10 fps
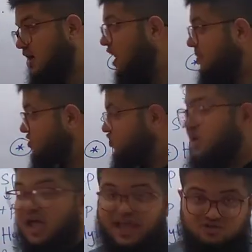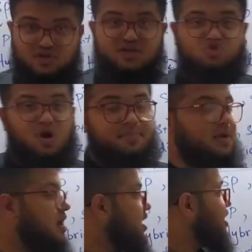carbons will actually show up.
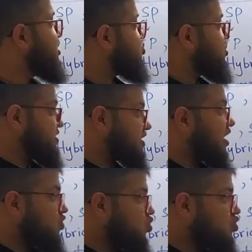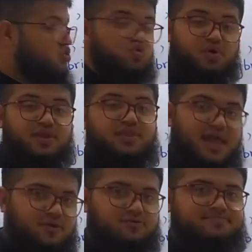So this is how you do it.
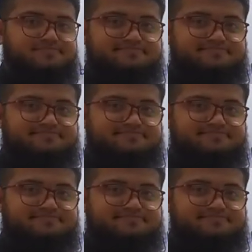Thank you.